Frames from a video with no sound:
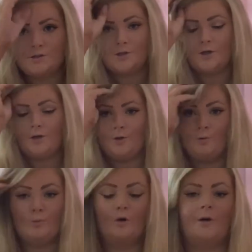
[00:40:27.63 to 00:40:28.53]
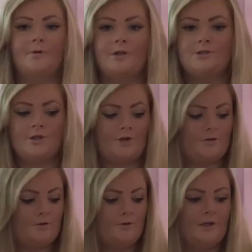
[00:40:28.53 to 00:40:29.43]
So what I'm gonna
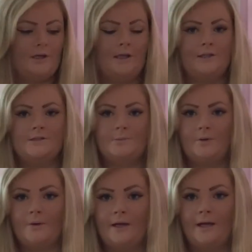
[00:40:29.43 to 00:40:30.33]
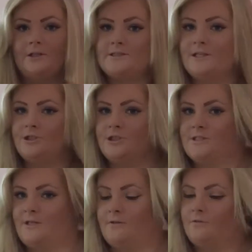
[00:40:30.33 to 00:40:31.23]
do is put my hair extensions
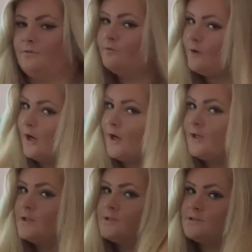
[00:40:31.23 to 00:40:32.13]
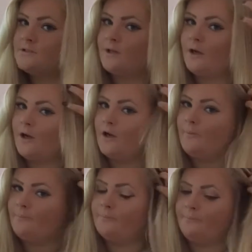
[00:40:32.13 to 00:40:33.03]
in first.
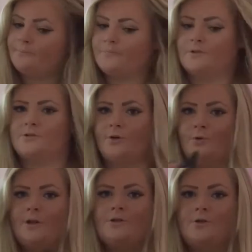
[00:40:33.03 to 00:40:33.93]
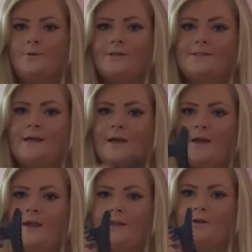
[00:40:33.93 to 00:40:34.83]
So all I do is get
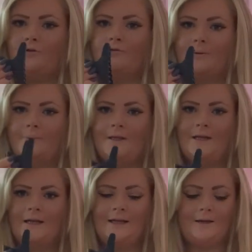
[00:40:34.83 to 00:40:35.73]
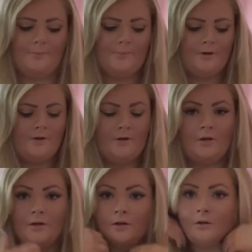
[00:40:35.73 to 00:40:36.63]
a grippy clip,
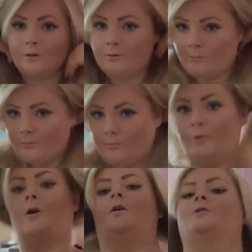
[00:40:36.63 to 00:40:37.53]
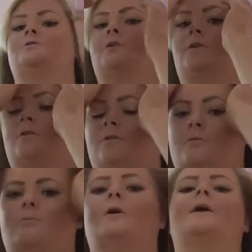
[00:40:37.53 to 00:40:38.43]
part in
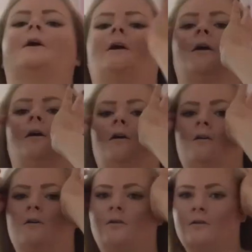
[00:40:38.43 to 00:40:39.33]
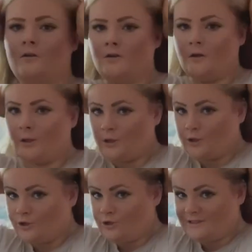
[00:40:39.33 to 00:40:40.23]
my hair
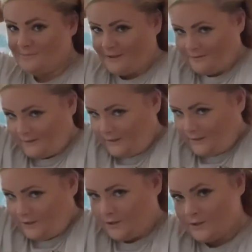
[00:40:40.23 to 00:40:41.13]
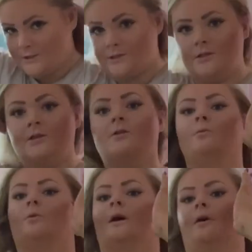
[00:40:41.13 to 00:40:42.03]
using my fingers
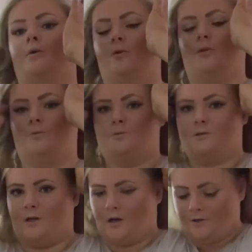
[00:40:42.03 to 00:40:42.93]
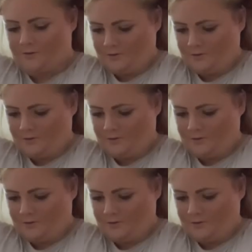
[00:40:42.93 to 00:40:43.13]
where I want them to go.